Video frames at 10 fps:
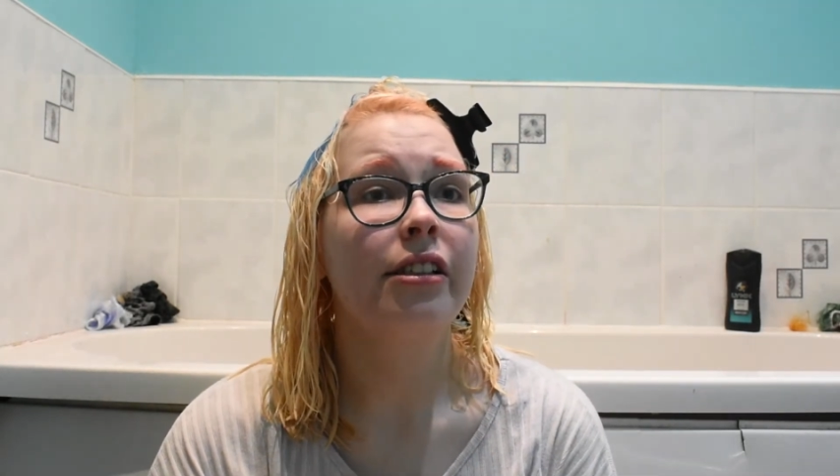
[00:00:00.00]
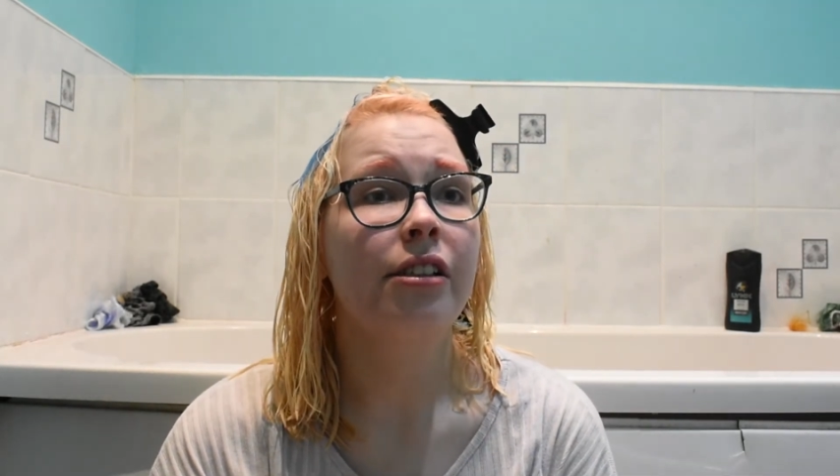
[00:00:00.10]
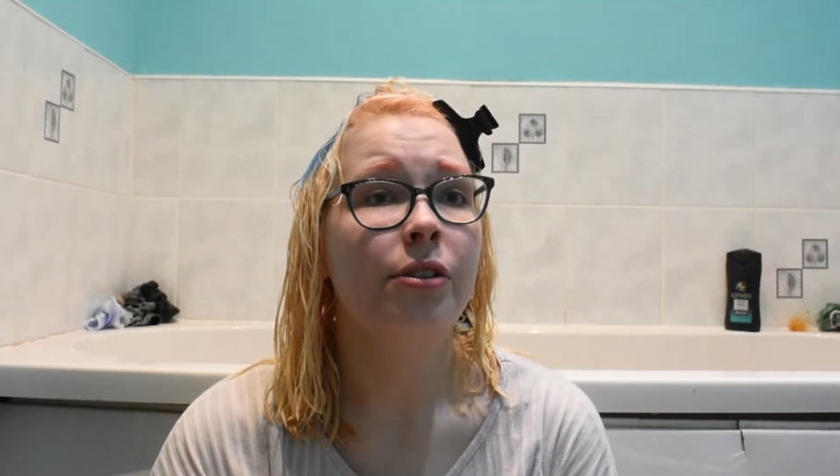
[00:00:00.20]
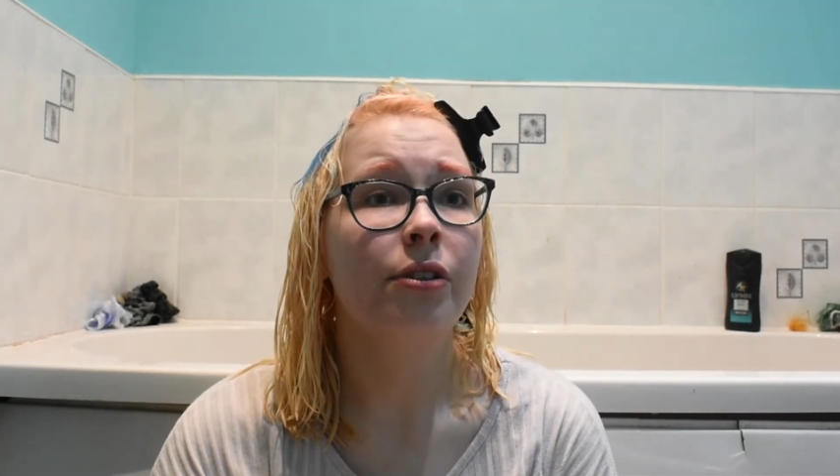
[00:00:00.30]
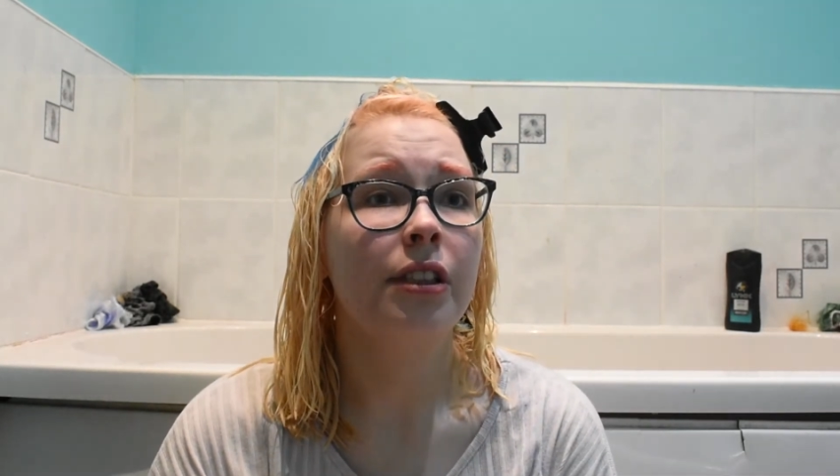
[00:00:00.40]

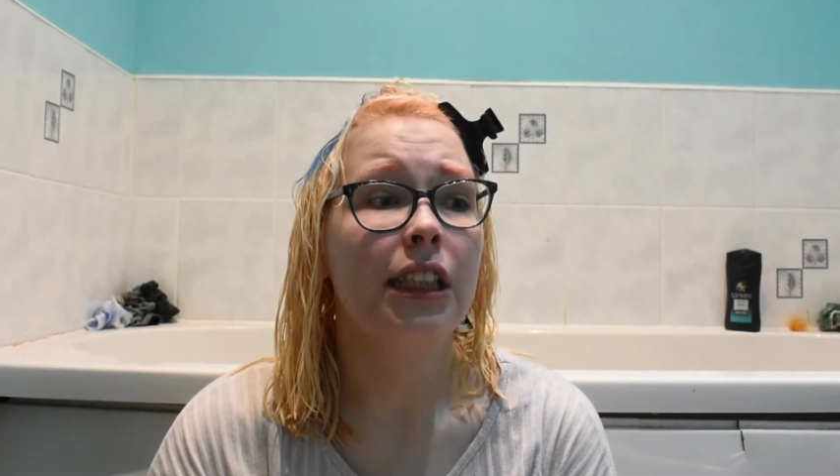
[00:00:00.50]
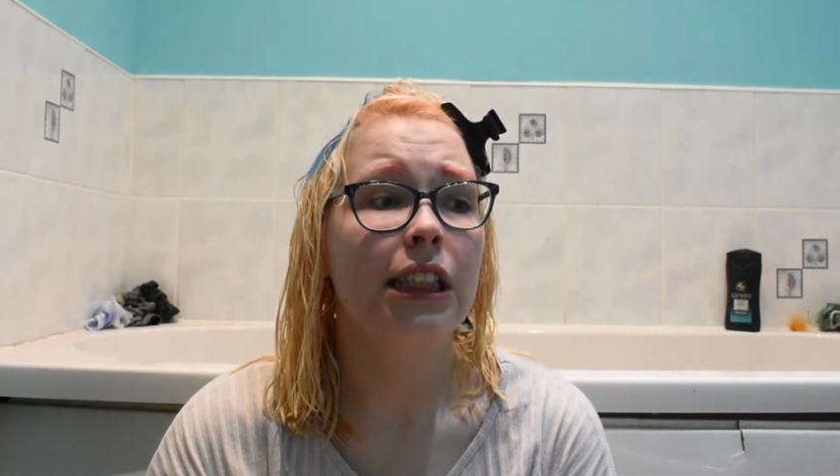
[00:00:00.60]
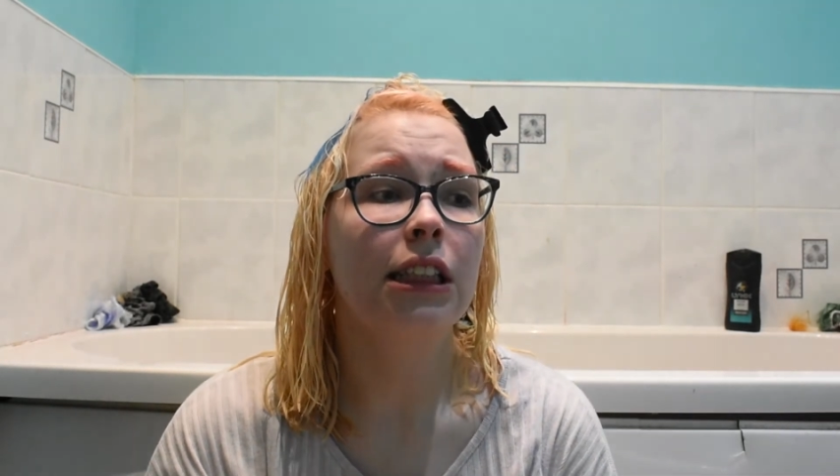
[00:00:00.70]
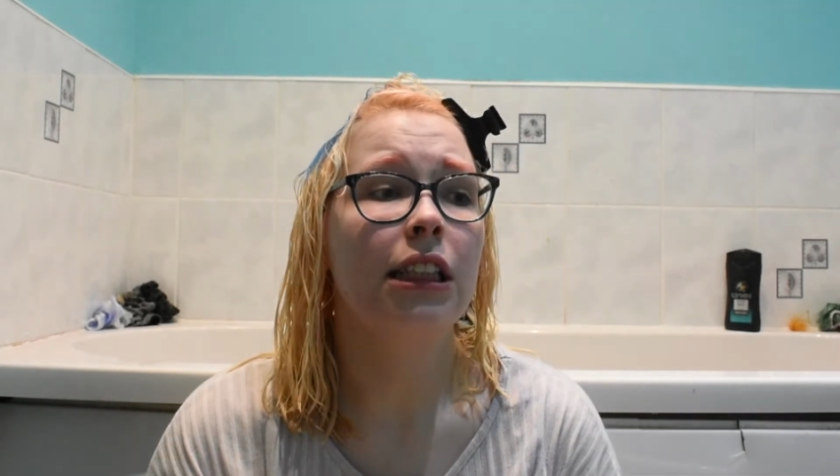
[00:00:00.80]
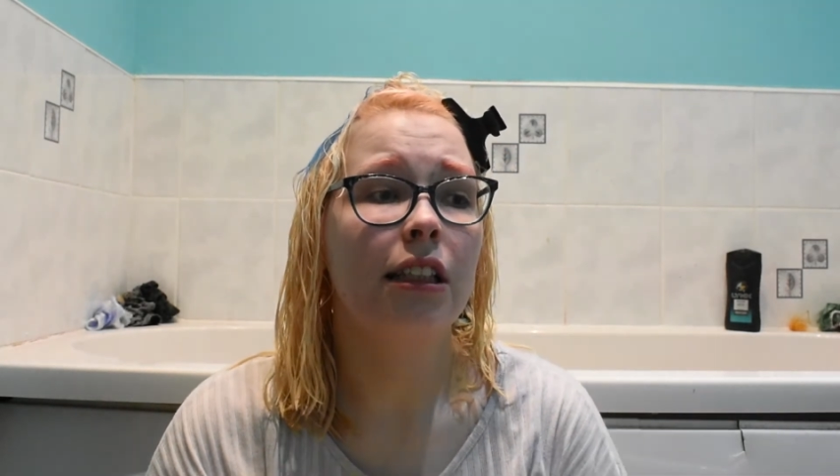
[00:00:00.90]
you
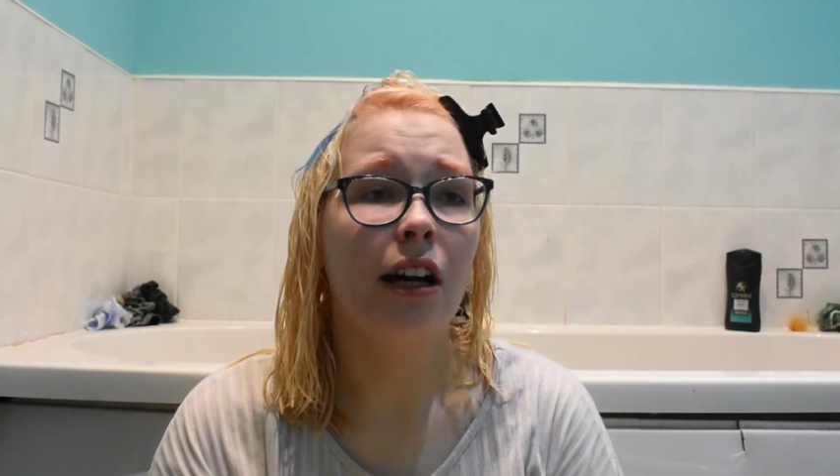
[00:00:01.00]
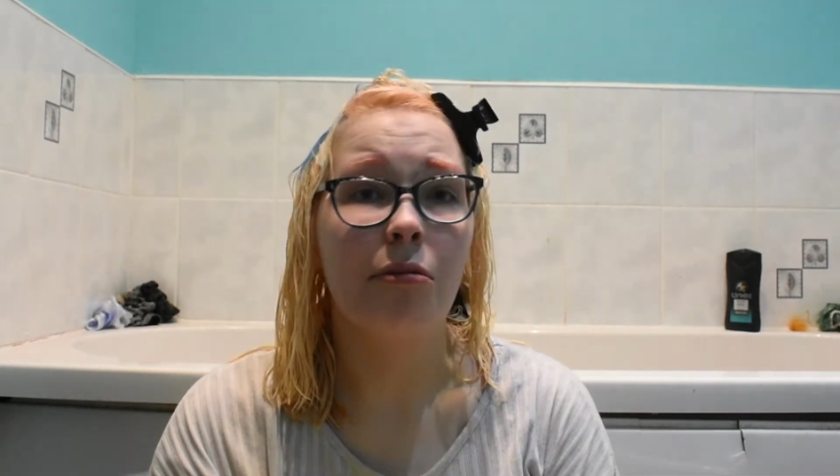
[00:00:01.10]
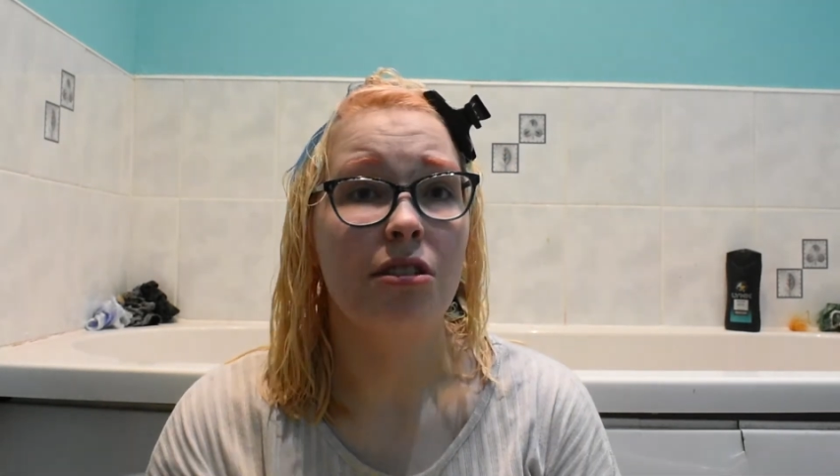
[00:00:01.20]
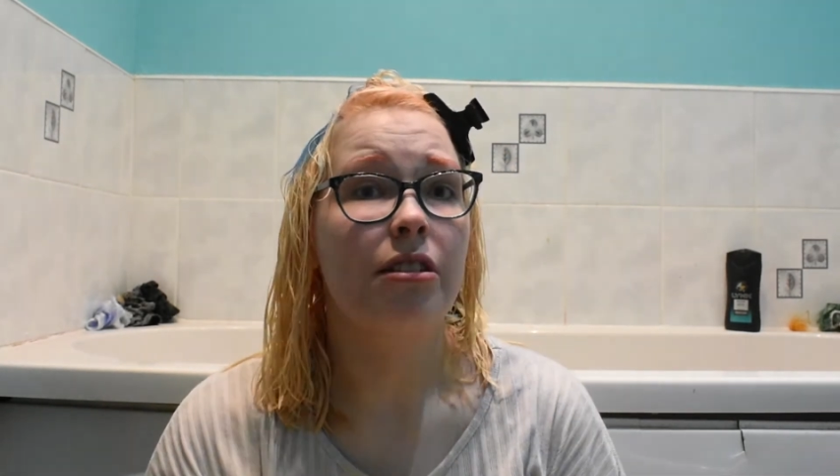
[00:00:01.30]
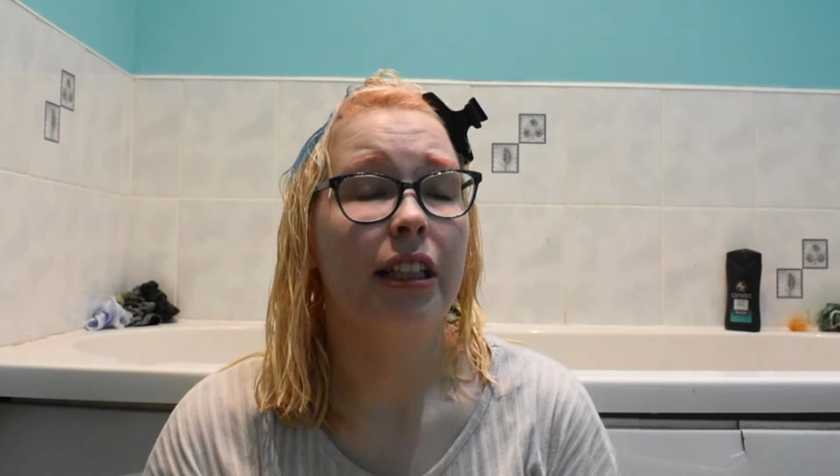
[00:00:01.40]
need to
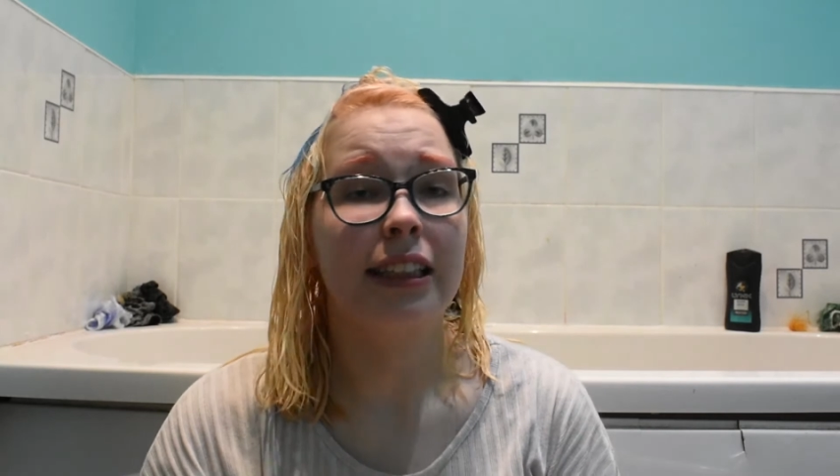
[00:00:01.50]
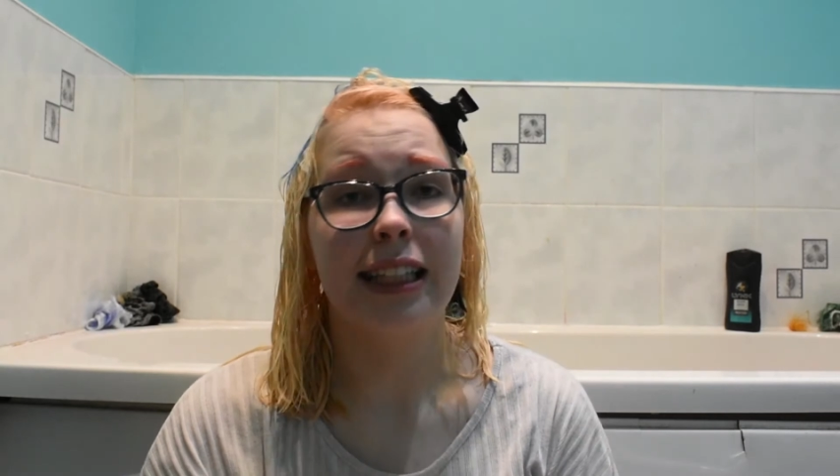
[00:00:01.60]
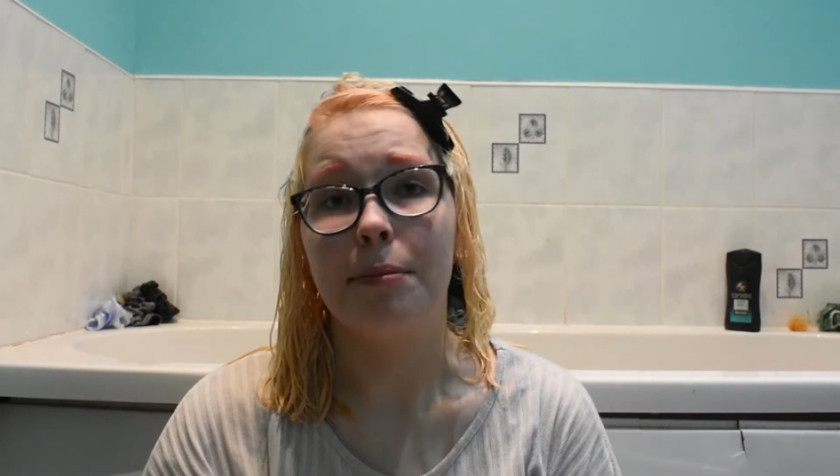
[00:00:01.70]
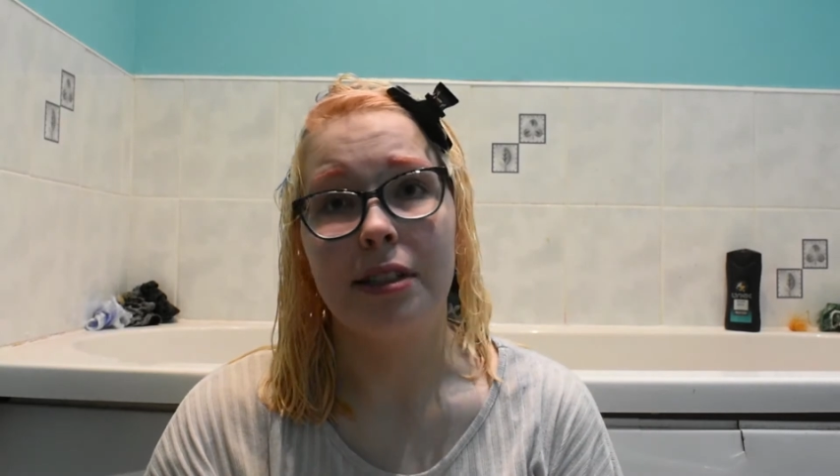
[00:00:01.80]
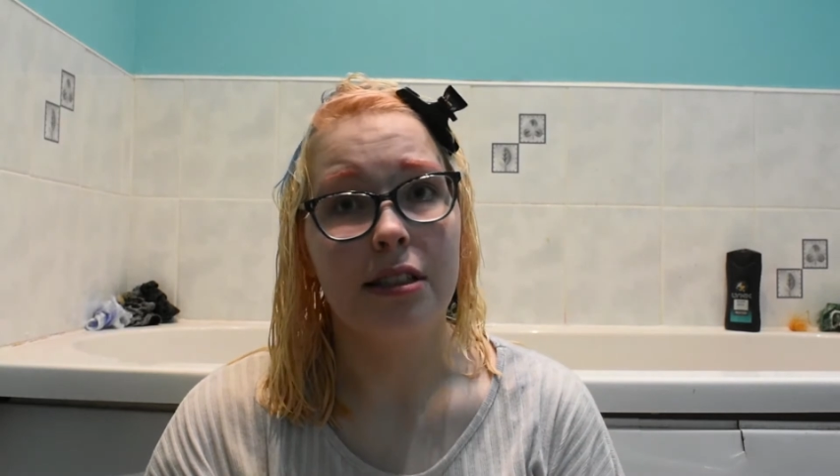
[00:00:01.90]
come to
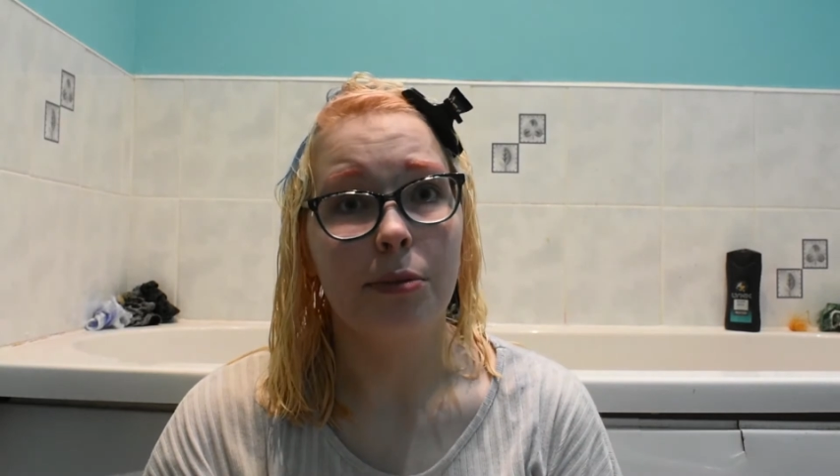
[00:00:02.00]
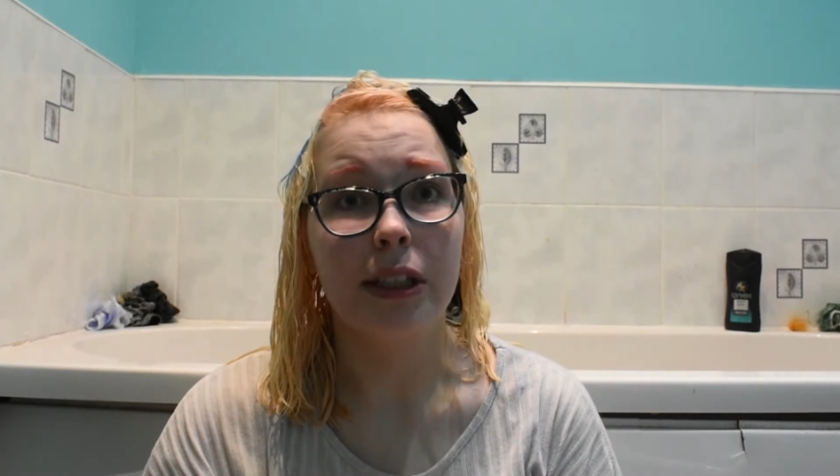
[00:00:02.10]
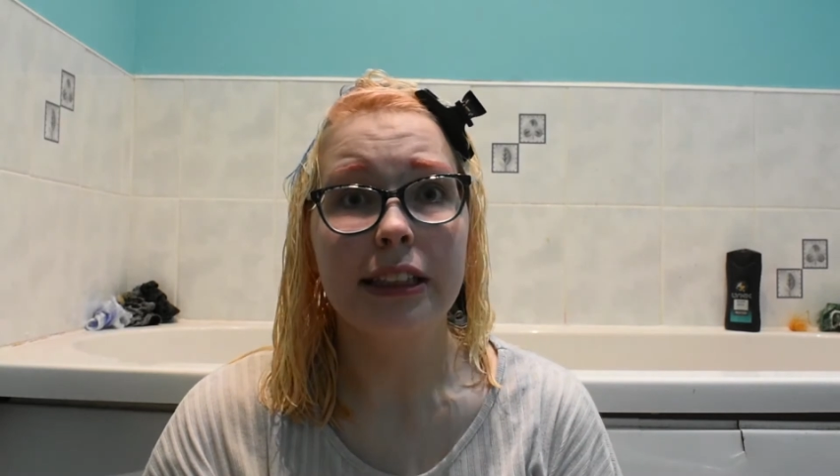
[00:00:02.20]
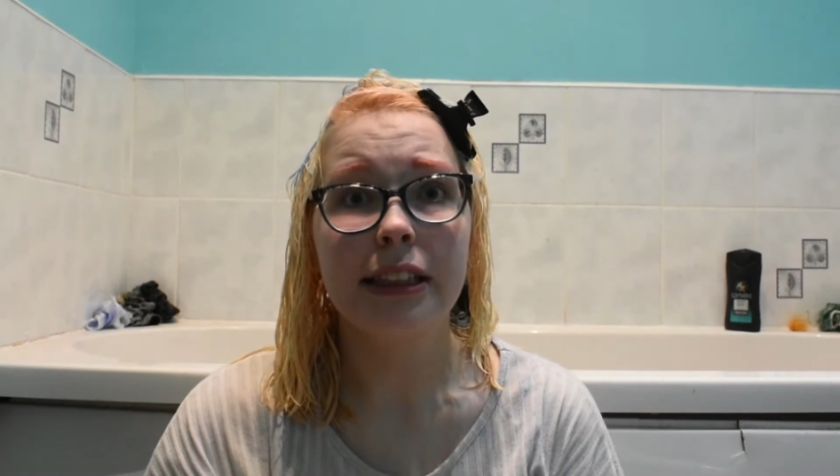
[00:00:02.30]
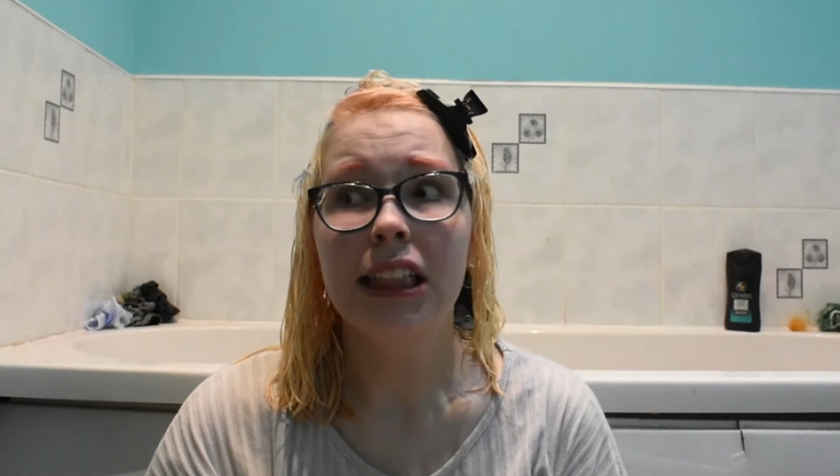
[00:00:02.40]
acceptance with.